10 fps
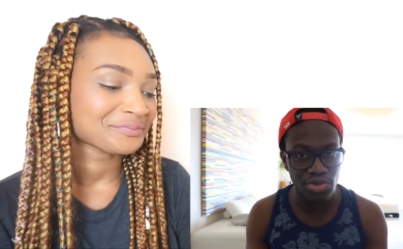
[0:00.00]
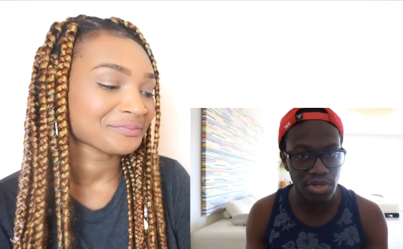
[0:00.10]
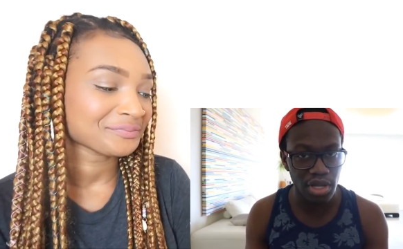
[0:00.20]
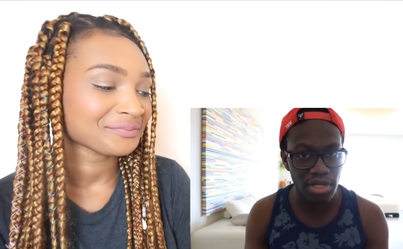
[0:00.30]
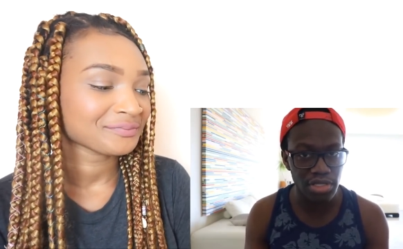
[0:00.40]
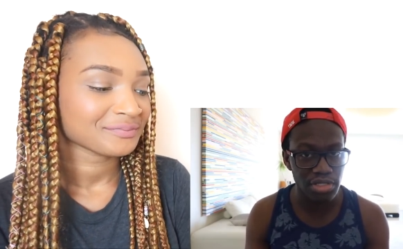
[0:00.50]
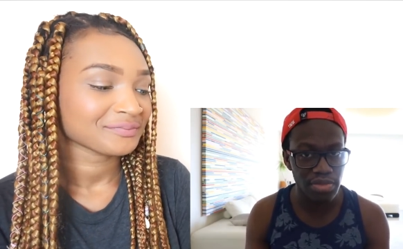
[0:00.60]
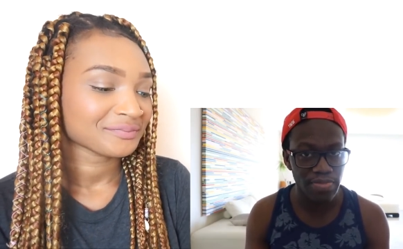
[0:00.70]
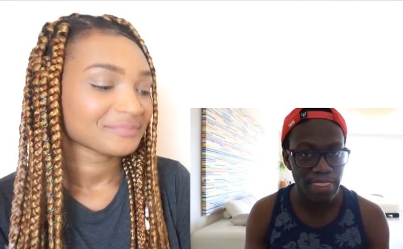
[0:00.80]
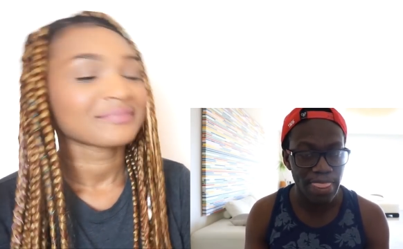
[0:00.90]
Speaker 1: you
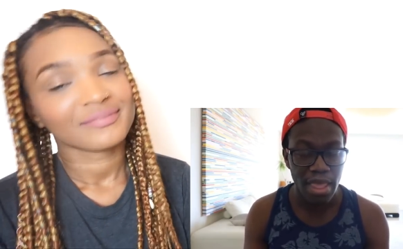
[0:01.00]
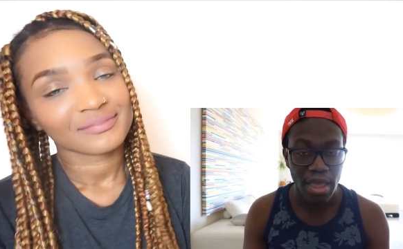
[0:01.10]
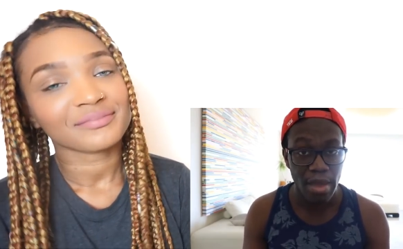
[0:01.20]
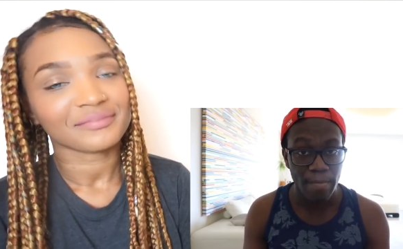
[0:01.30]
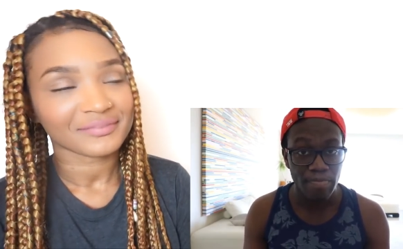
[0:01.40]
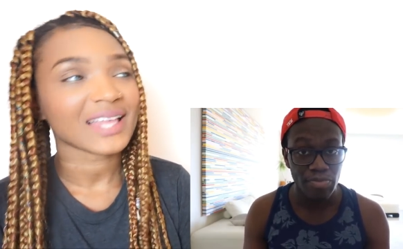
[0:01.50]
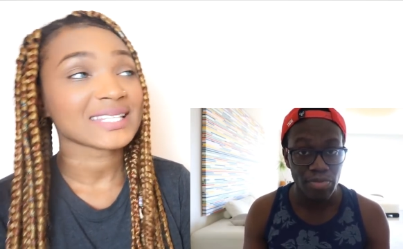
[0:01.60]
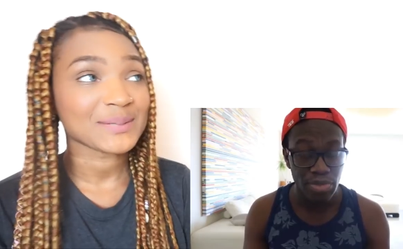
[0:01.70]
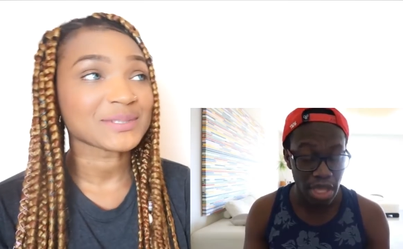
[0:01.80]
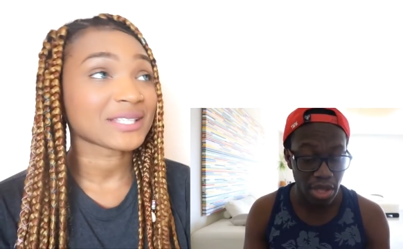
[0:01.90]
guys.
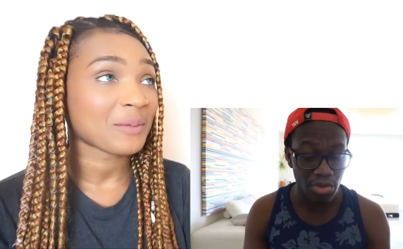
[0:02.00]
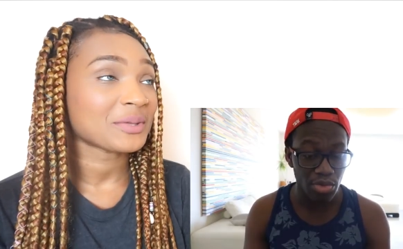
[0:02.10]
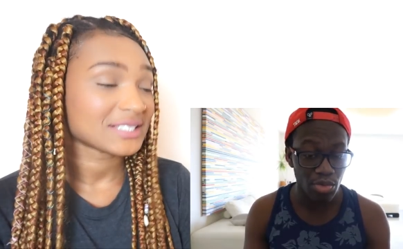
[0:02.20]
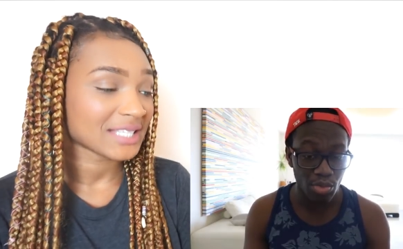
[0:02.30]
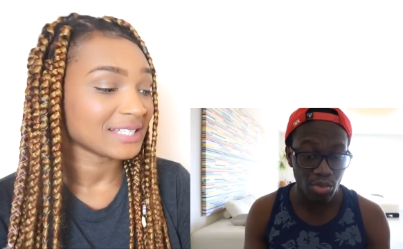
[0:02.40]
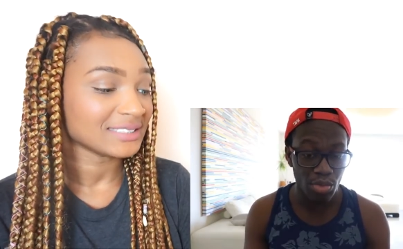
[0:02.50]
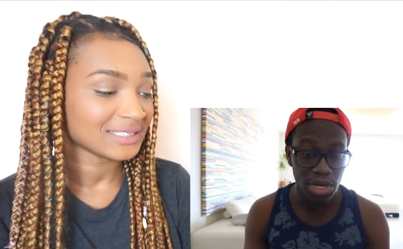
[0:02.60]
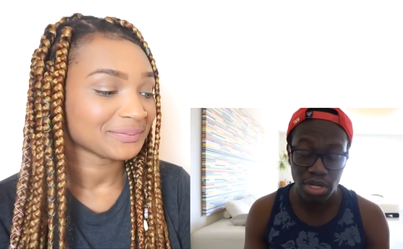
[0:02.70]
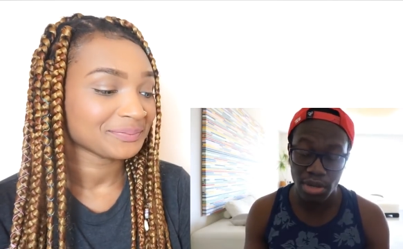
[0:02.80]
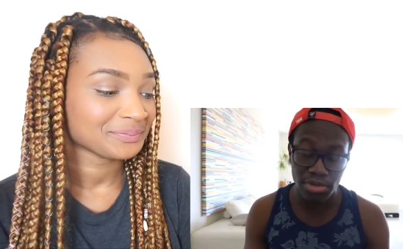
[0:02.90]
Speaker 2: That seems now, common
Speaker 1: sense.
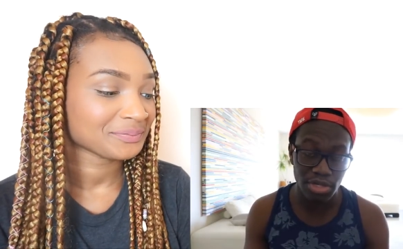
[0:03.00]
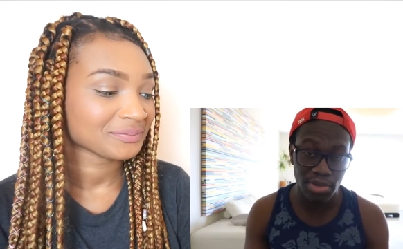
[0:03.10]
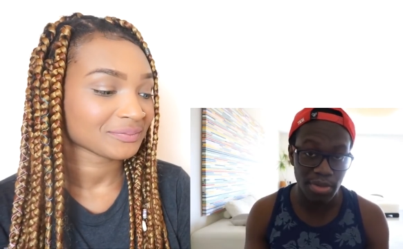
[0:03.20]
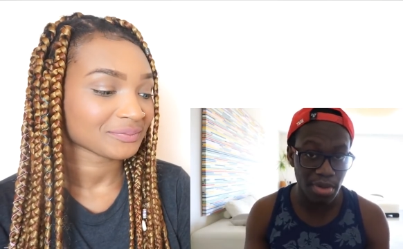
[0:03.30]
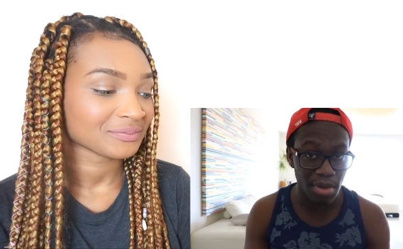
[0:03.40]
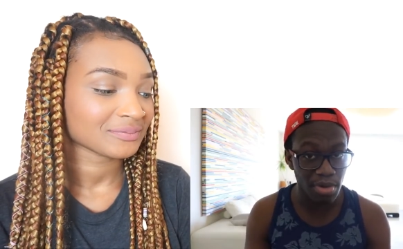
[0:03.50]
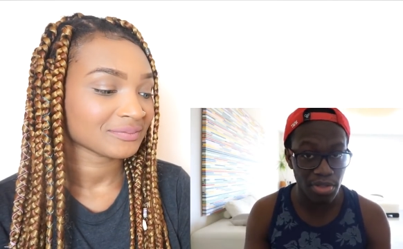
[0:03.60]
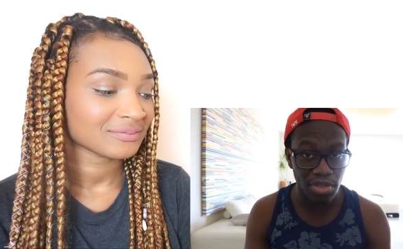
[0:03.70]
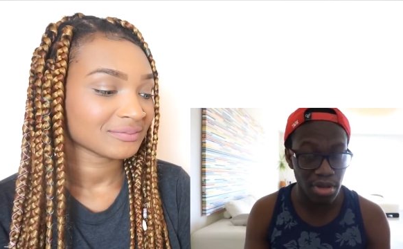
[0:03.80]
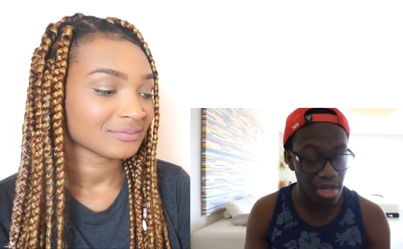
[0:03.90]
When it comes to me and my
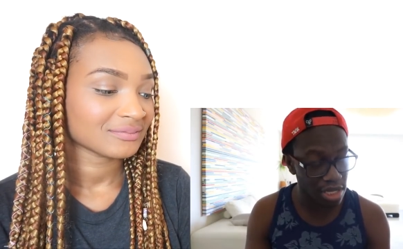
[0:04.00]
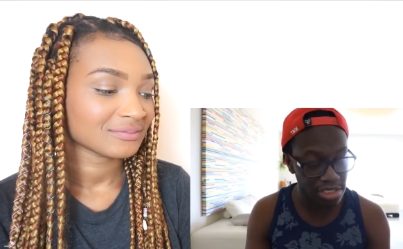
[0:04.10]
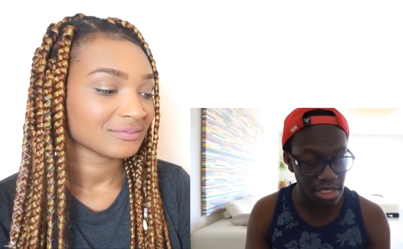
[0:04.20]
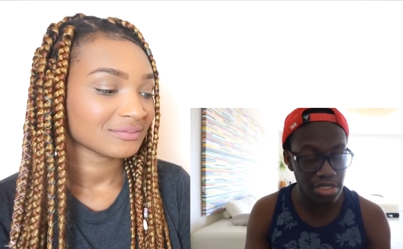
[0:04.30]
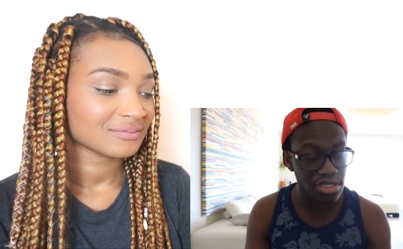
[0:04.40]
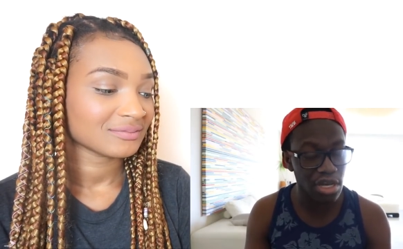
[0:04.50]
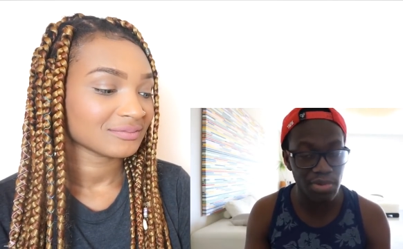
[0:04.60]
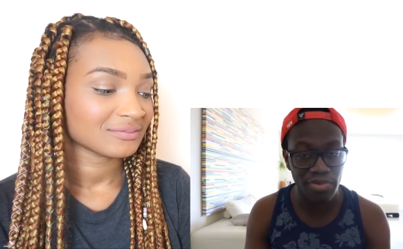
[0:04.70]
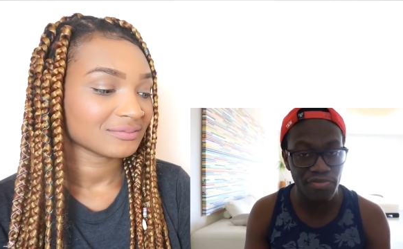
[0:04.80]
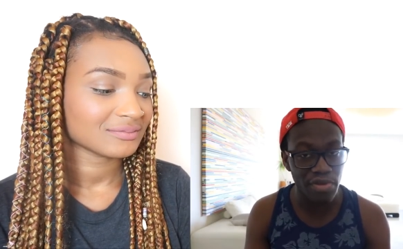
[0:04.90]
brother, like I said, it's going to
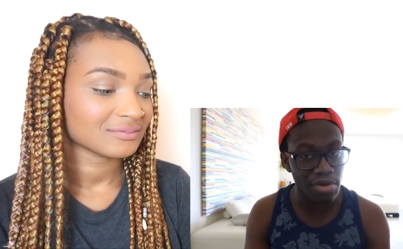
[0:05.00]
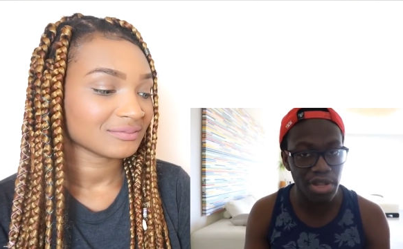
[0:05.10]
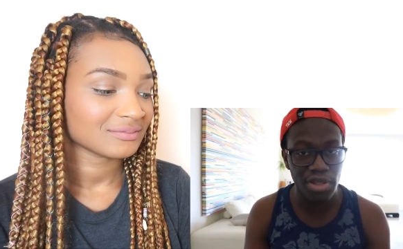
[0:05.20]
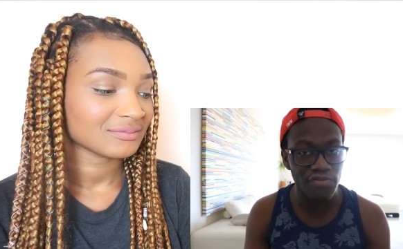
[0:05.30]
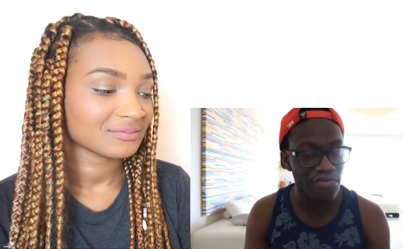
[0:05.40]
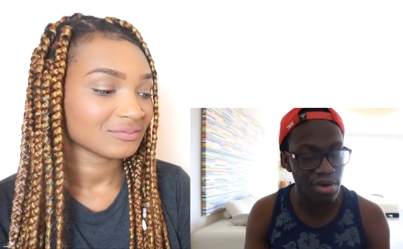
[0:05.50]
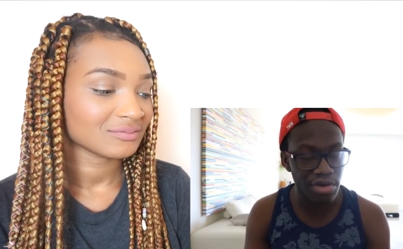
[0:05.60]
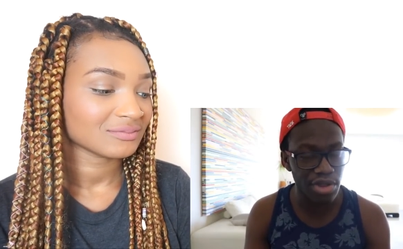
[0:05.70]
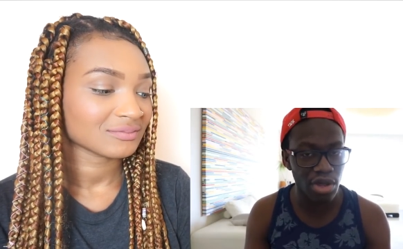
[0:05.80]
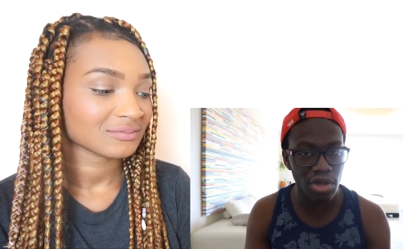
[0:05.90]
be very,
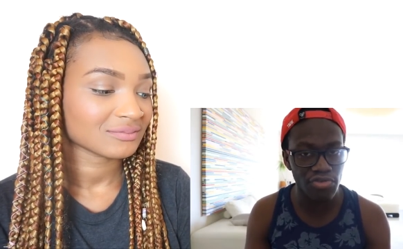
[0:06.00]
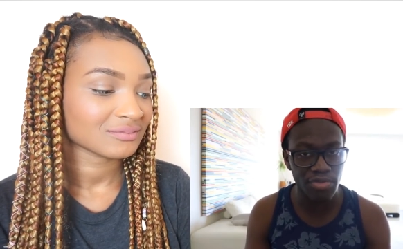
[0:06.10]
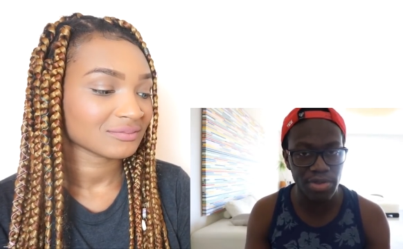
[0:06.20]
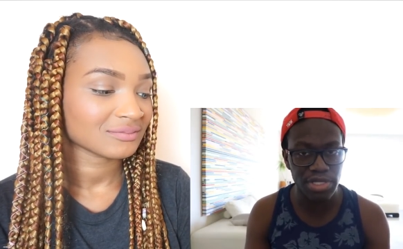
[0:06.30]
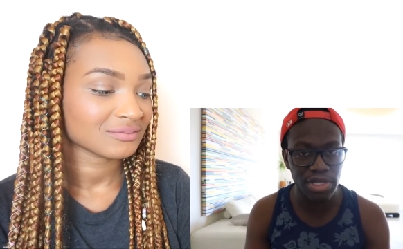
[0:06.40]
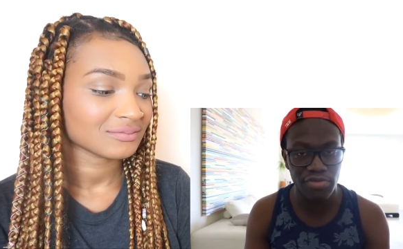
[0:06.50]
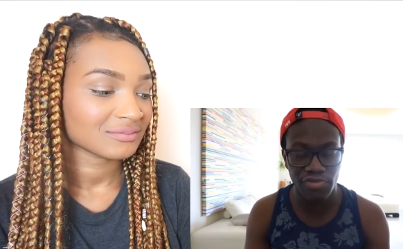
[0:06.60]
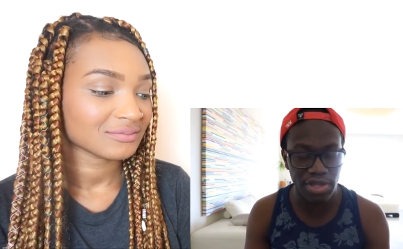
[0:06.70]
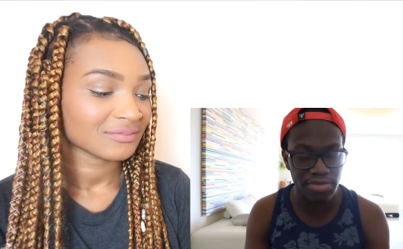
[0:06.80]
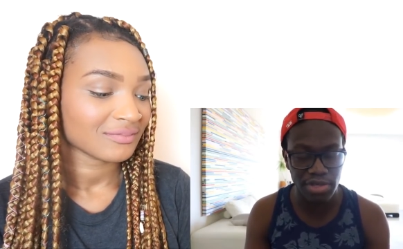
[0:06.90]
very hard for me to
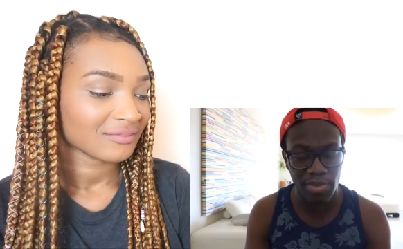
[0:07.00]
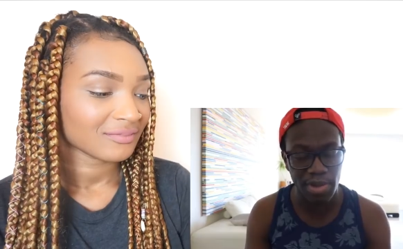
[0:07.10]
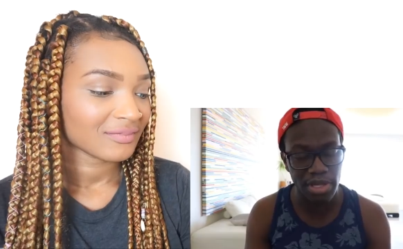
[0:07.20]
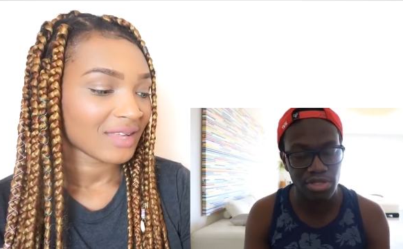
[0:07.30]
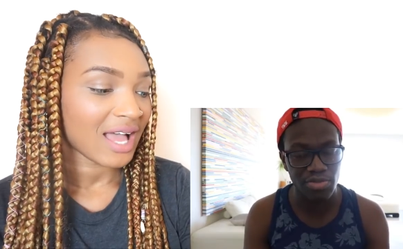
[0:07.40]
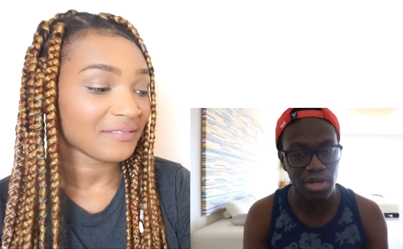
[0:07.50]
for him to get back into.